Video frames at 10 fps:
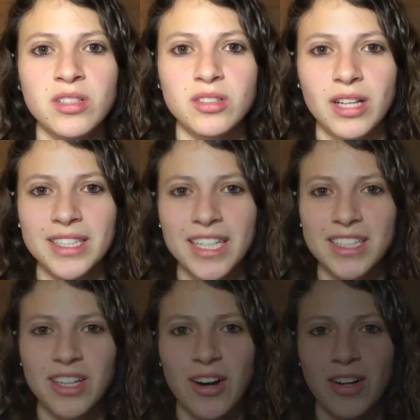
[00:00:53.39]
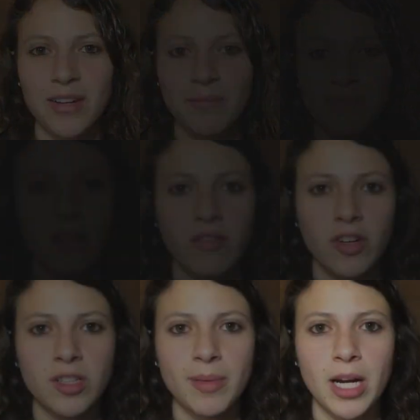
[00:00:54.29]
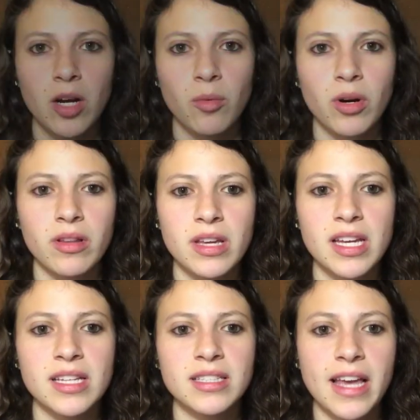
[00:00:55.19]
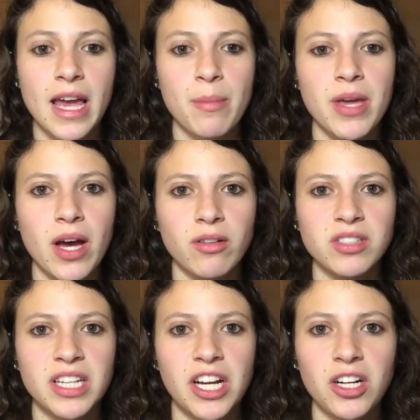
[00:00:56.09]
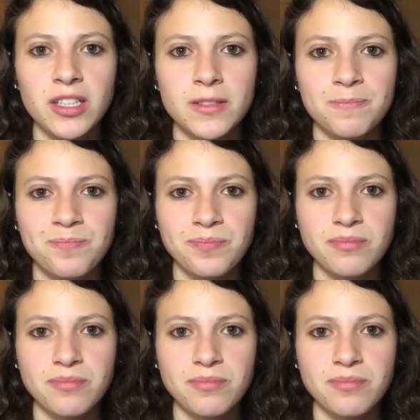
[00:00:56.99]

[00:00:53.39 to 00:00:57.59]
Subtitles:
So let's get started. The first pair were these APL sneakers.